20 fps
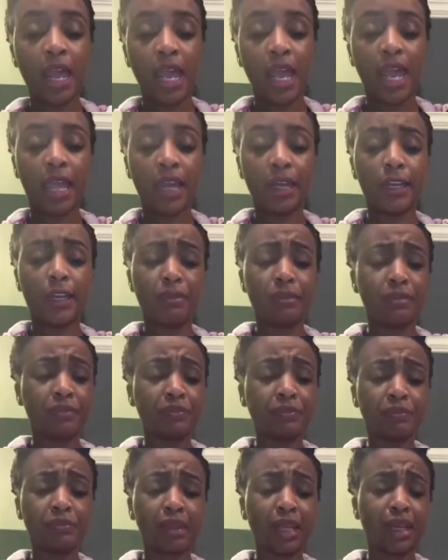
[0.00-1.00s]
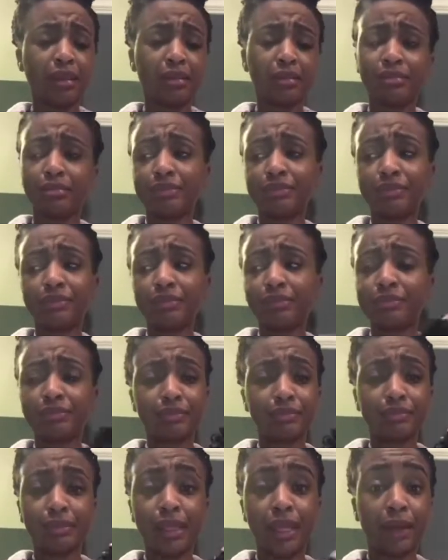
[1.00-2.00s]
And,
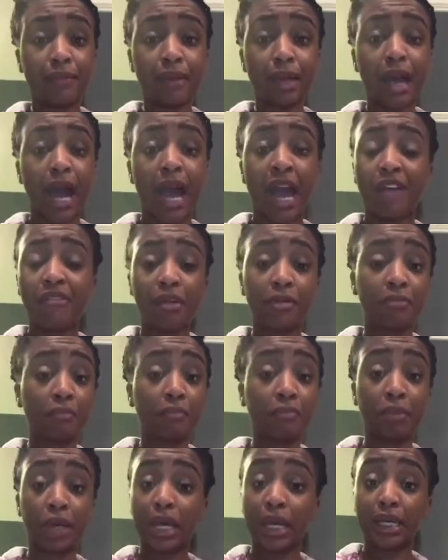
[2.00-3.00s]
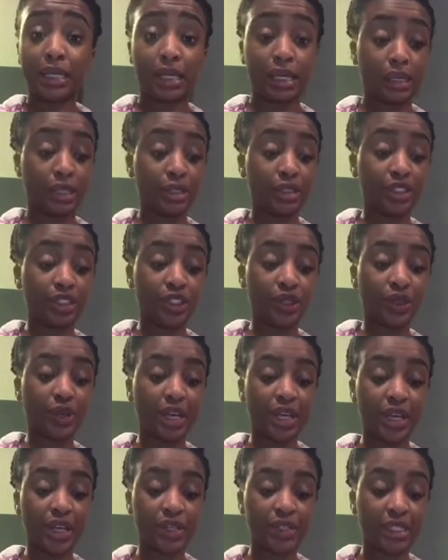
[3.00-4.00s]
yeah, I haven't bought any additional
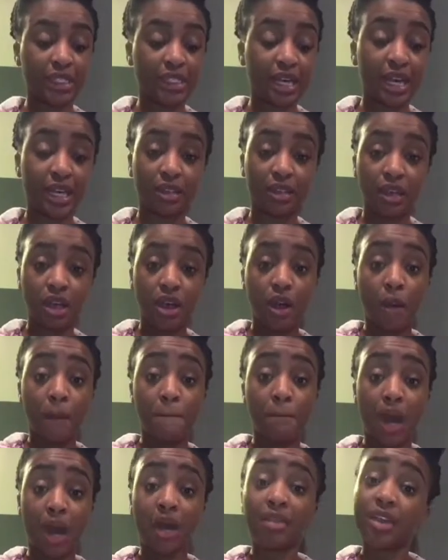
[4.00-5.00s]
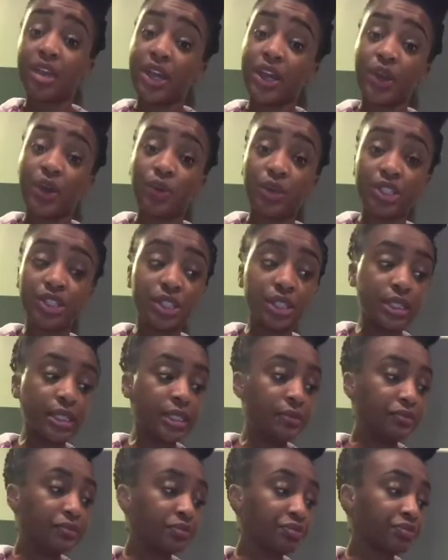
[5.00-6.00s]
hair since I bought the hair
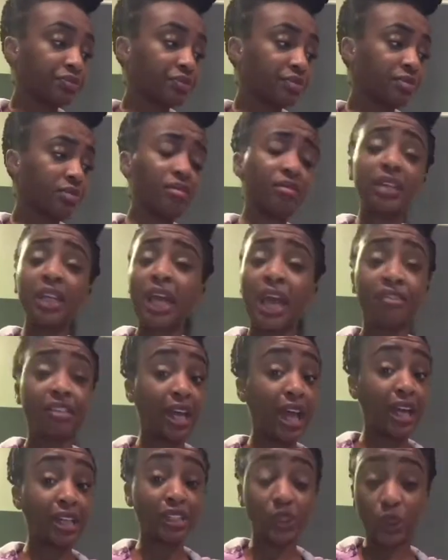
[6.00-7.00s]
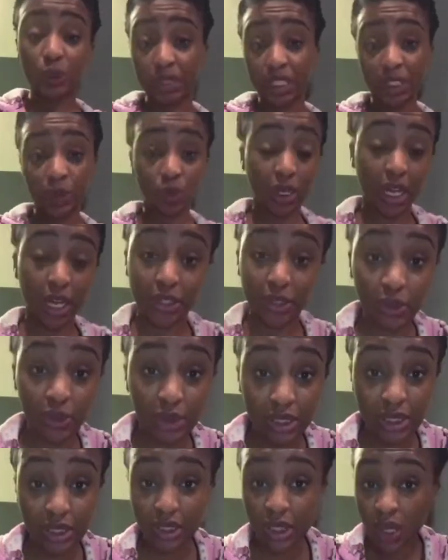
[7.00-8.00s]
originally. Haven't had to because what I do
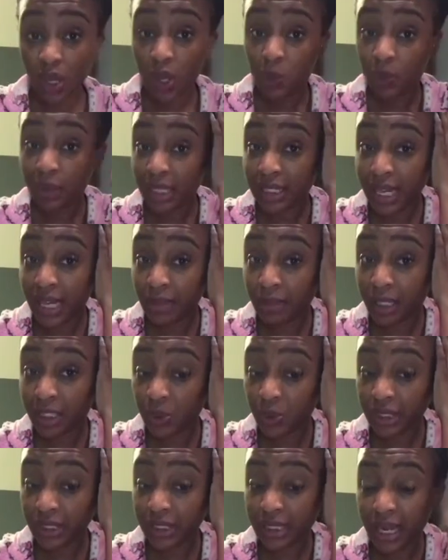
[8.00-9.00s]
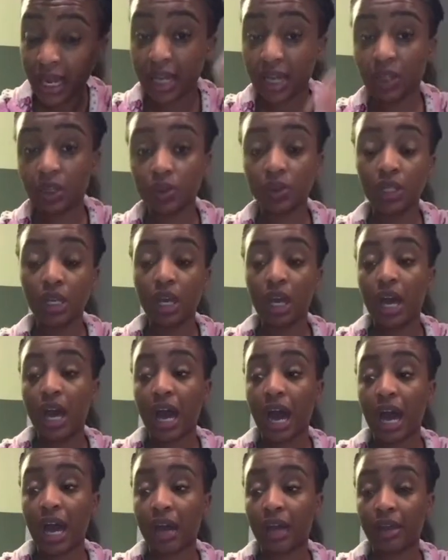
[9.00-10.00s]
is when I take my twist down,
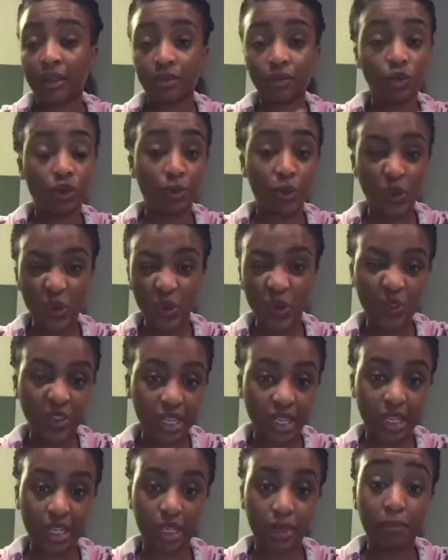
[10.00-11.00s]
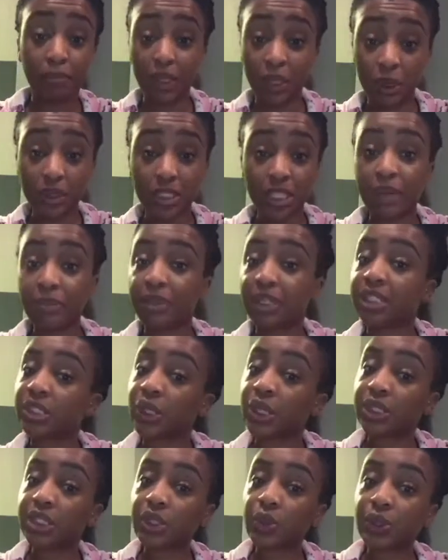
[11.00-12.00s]
I remove any buildup that's
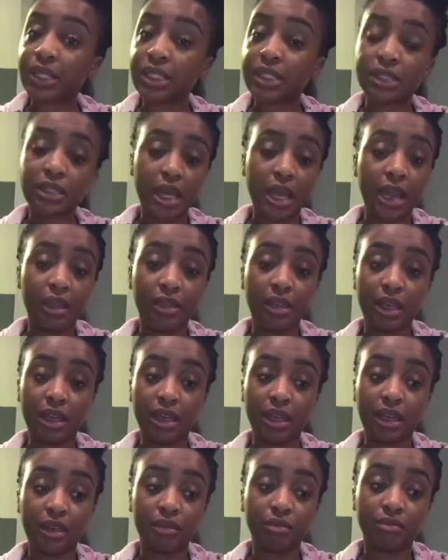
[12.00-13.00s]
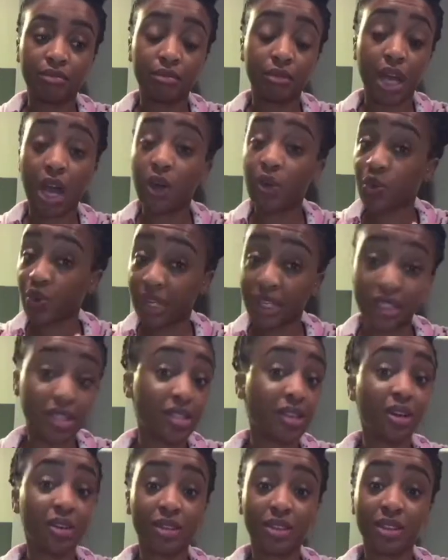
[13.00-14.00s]
on the twist and then I
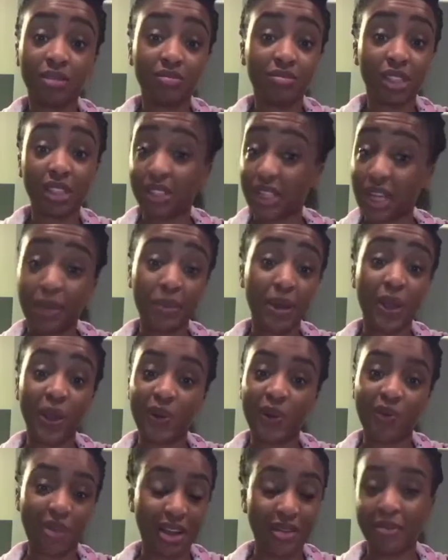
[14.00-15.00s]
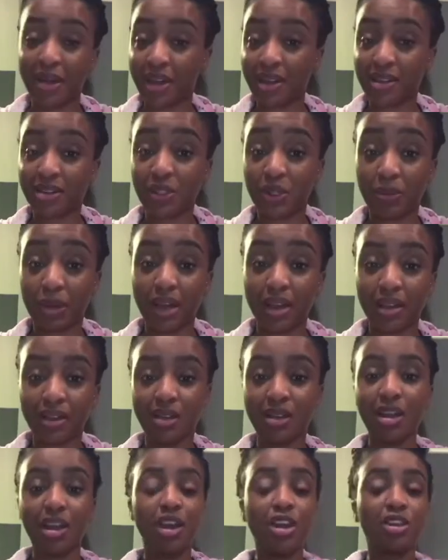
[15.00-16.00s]
reinstall the same hair right back to my head.
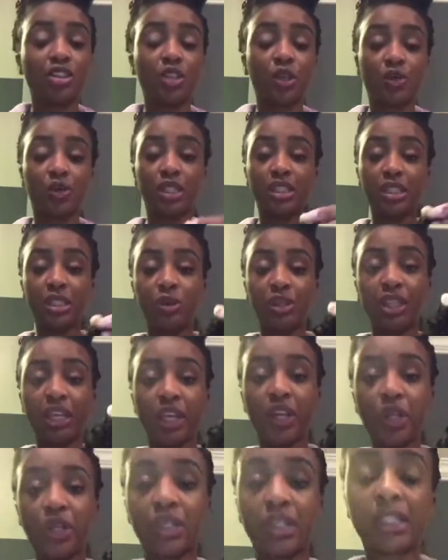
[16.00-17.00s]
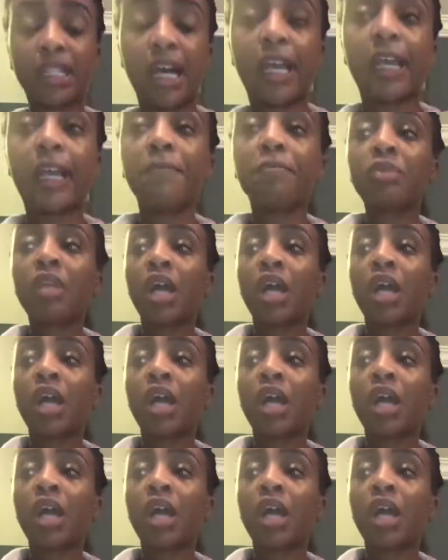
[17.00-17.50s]
So this is what the hair looks like.